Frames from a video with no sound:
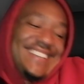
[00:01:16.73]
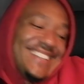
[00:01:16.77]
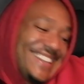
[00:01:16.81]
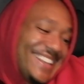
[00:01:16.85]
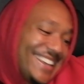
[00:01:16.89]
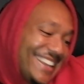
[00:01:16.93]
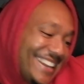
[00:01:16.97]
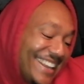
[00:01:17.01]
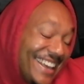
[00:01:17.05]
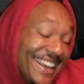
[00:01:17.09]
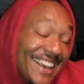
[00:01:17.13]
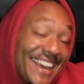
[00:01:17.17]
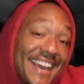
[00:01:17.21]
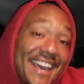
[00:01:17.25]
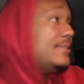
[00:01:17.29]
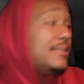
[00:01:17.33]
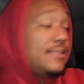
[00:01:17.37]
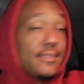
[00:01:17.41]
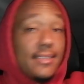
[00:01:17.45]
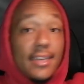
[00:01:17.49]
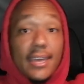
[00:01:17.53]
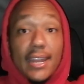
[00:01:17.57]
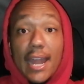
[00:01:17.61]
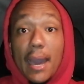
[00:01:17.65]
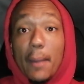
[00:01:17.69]
Say. And then,
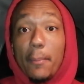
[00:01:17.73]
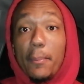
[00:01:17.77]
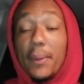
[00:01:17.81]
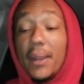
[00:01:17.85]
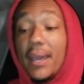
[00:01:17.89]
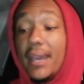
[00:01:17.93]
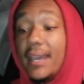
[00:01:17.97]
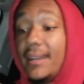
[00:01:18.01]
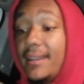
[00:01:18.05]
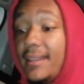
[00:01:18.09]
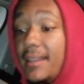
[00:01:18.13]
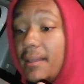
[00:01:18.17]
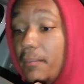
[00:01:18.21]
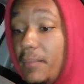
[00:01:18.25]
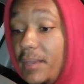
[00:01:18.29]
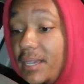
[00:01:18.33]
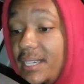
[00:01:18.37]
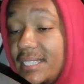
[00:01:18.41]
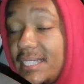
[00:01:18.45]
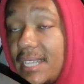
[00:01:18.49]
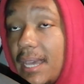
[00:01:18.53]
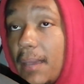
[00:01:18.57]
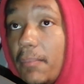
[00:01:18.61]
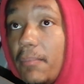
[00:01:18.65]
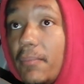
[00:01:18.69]
then I played the
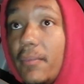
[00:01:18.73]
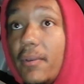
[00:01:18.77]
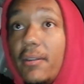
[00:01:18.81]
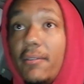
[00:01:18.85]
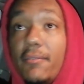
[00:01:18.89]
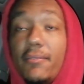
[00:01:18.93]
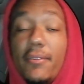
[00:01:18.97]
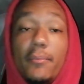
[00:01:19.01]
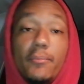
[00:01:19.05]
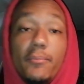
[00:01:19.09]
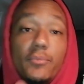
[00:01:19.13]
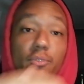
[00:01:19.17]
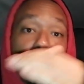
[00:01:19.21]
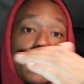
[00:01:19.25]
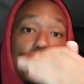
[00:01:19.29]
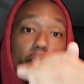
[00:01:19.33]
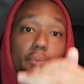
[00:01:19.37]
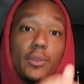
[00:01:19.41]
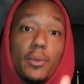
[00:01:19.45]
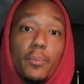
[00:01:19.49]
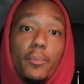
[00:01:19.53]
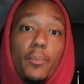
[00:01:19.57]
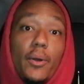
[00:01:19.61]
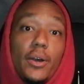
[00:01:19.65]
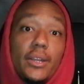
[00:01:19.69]
mixtape from
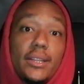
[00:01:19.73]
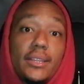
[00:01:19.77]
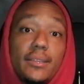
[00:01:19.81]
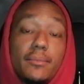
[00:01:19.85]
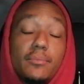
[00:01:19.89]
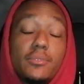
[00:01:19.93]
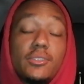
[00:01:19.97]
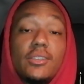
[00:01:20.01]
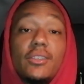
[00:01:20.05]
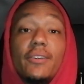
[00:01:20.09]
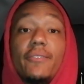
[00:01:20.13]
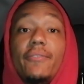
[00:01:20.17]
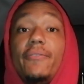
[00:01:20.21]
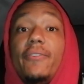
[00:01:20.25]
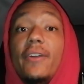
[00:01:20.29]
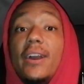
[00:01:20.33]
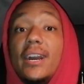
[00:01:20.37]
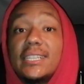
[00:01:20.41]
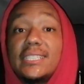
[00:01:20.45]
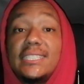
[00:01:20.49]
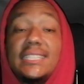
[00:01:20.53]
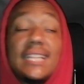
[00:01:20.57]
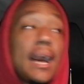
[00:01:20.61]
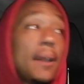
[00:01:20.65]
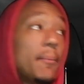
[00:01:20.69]
top to bottom. So the
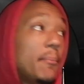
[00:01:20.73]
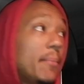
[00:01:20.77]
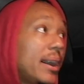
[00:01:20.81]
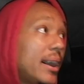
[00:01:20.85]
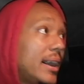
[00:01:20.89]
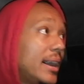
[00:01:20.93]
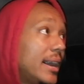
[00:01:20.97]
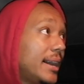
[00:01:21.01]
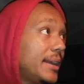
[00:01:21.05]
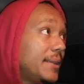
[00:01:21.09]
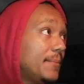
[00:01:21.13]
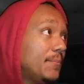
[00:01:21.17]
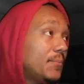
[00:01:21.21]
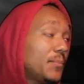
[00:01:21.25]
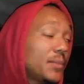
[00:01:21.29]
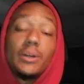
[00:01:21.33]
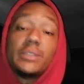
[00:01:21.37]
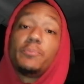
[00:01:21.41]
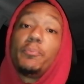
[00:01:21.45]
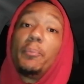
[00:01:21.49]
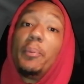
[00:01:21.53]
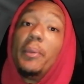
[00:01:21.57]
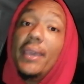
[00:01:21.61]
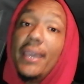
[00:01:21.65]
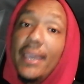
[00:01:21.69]
first number I heard
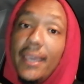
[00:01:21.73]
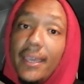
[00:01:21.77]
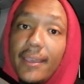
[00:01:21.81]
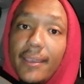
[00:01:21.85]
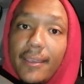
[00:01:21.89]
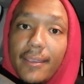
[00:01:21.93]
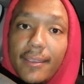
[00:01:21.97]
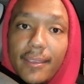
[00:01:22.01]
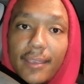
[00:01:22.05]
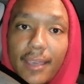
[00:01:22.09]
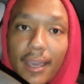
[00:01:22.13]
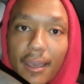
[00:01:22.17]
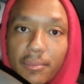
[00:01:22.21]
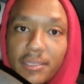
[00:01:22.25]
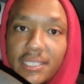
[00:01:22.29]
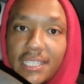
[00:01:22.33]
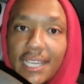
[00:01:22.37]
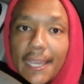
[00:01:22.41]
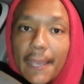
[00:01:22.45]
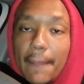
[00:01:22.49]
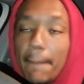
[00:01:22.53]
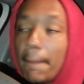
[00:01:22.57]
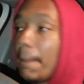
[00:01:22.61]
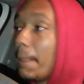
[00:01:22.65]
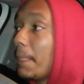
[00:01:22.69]
was ping. You know what I'm
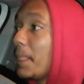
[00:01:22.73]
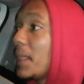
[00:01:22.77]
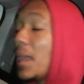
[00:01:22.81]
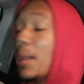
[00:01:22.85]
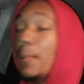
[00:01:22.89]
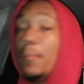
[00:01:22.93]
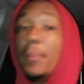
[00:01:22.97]
saying?